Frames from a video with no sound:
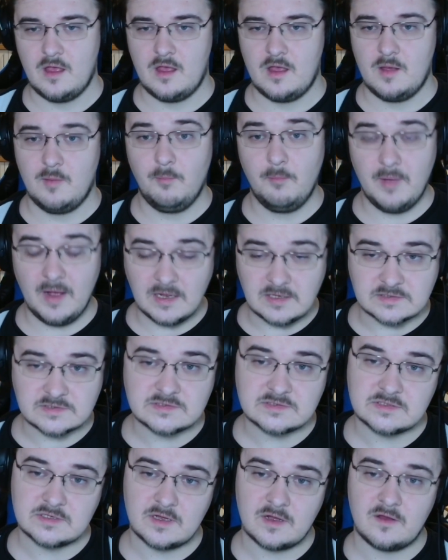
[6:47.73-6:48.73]
But
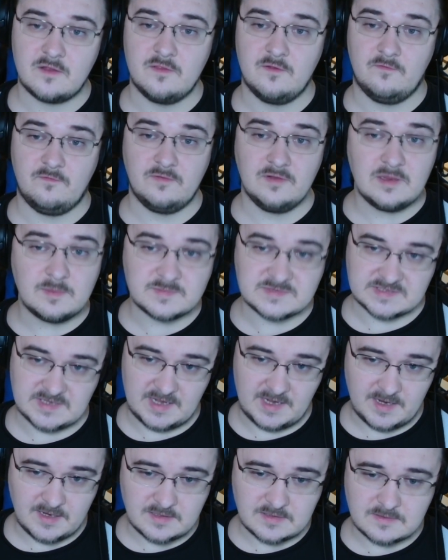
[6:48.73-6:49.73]
on the flip
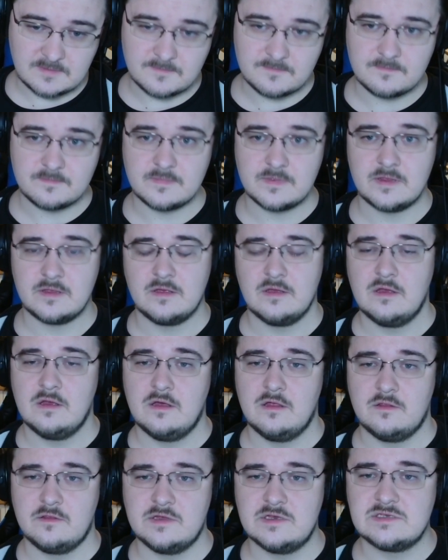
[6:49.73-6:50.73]
side,
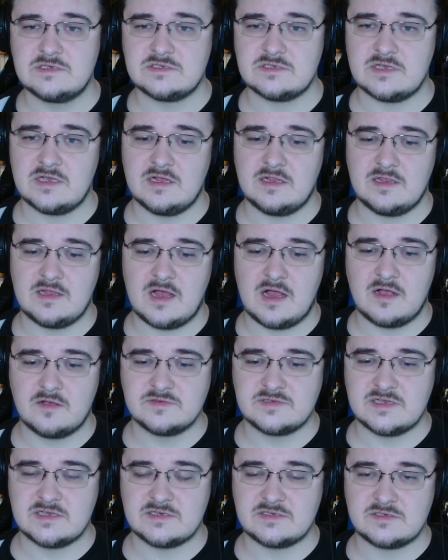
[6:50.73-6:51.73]
this allows
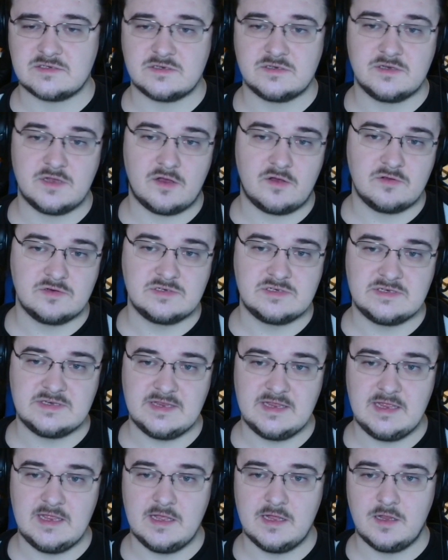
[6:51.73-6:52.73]
us to not
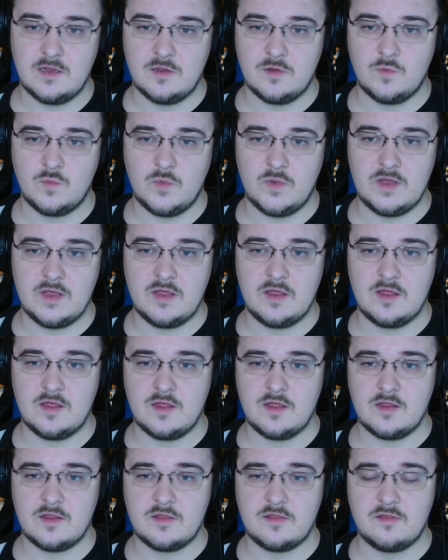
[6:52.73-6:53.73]
deal
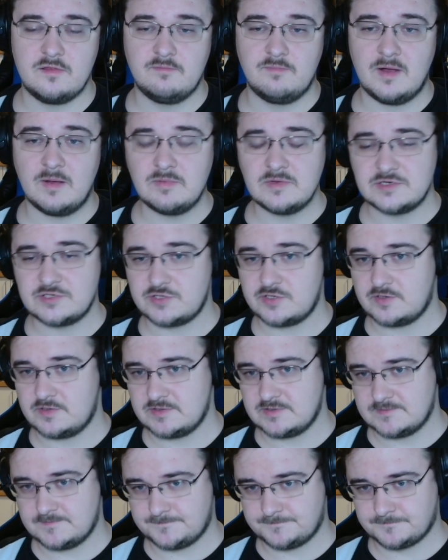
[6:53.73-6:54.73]
with
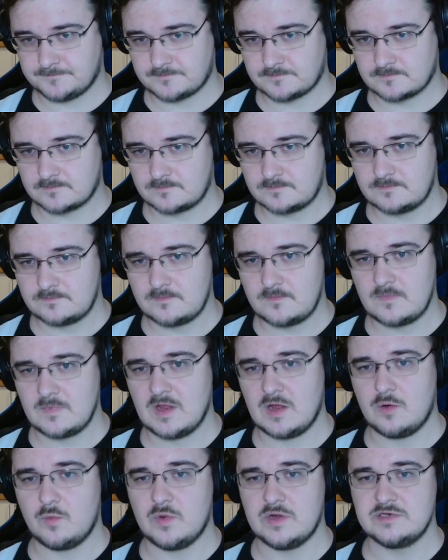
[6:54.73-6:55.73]
publishers,
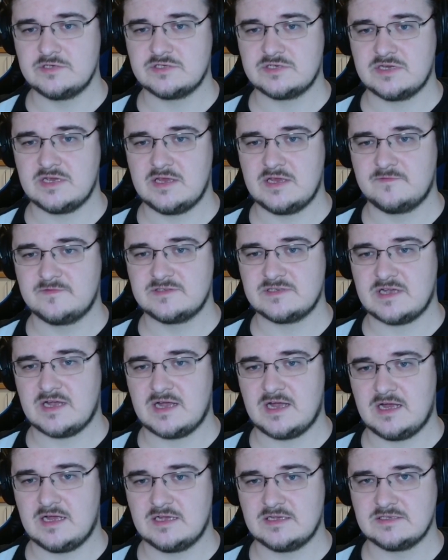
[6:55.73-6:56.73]
which gives
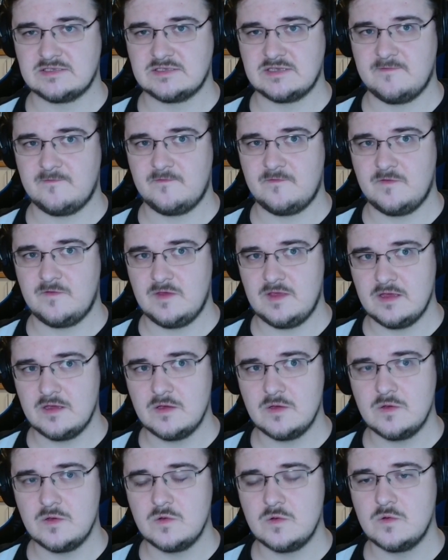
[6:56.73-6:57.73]
us a
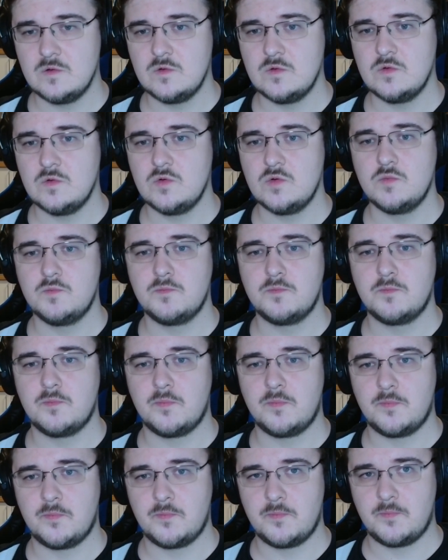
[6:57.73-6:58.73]
few
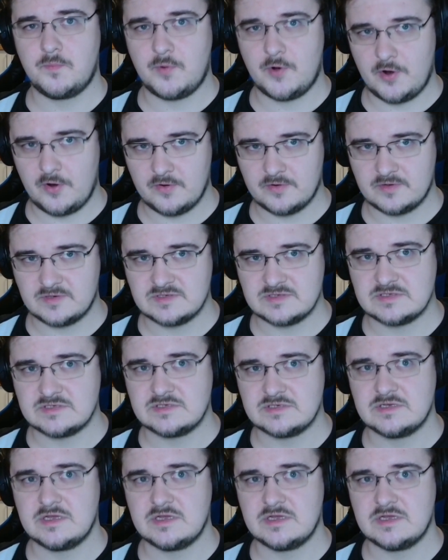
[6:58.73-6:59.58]
perks.